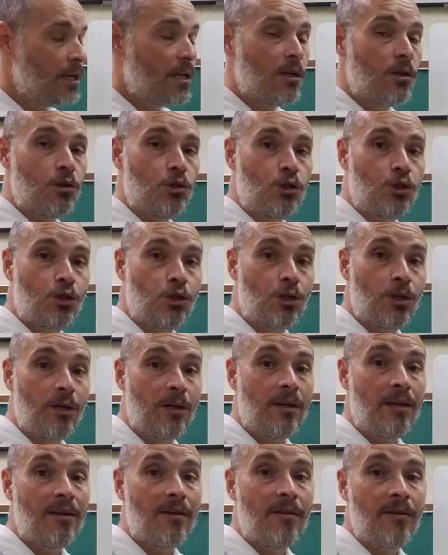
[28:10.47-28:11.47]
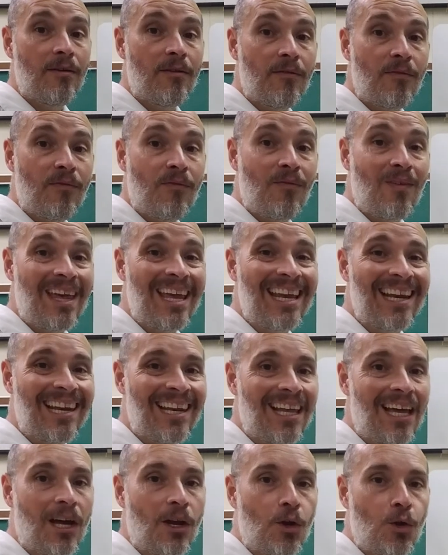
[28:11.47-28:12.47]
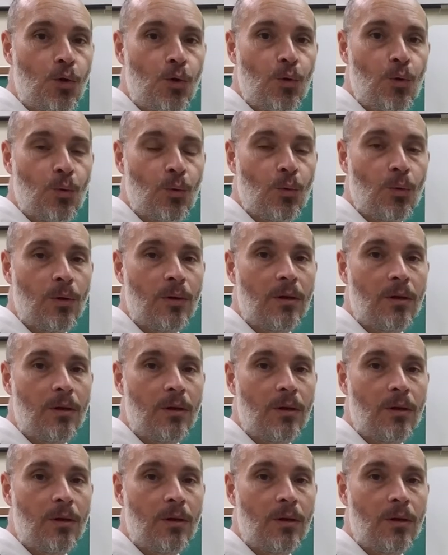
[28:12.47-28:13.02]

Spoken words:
Je fais la queue.